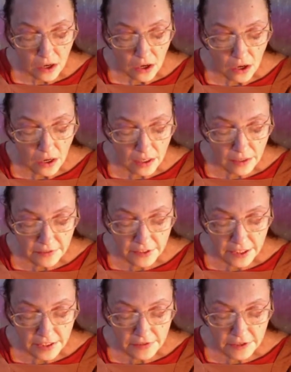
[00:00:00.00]
All of
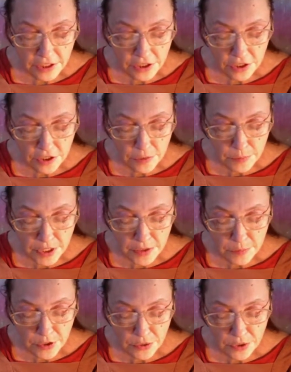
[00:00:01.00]
these features
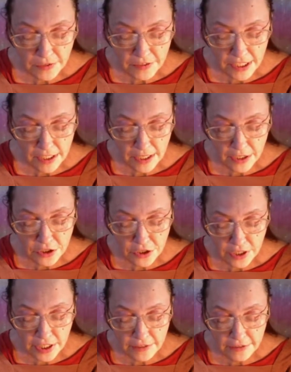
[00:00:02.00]
bespoke of the
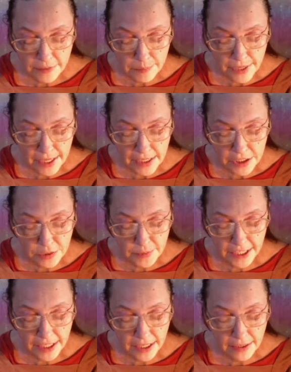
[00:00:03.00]
luxury of
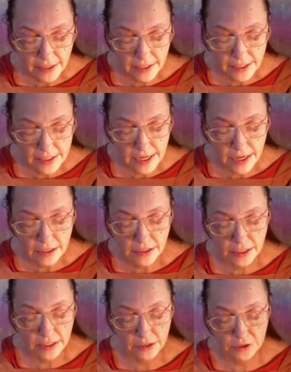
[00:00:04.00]
embellishment and the desire to
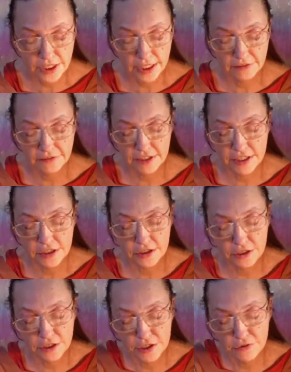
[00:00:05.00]
entertain
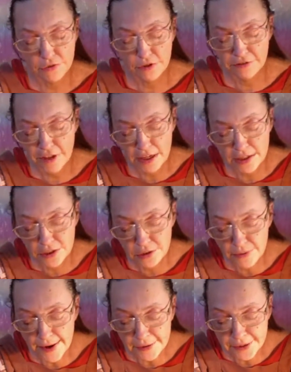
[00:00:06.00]
visitors in refined
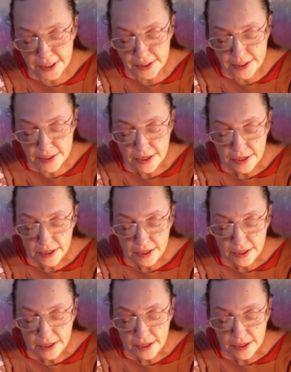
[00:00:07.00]
surroundings.